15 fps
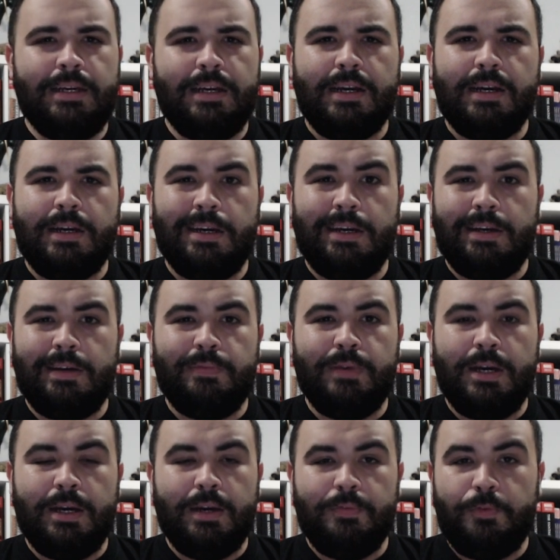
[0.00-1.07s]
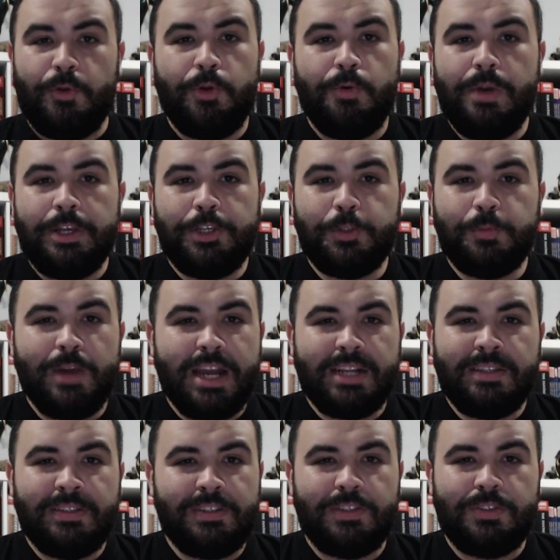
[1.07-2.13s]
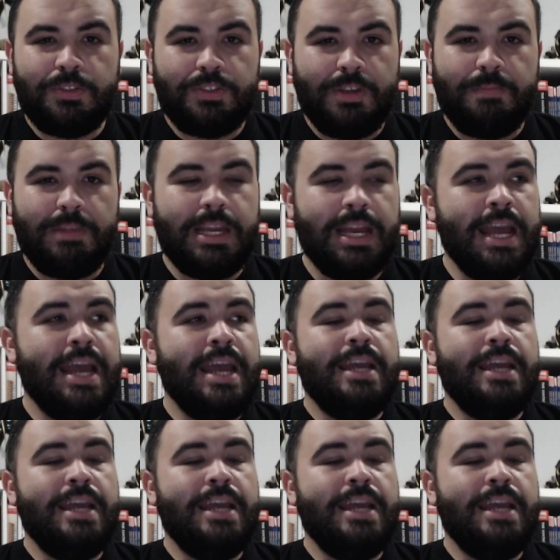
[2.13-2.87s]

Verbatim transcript: uh, uh, voodooish practices or something.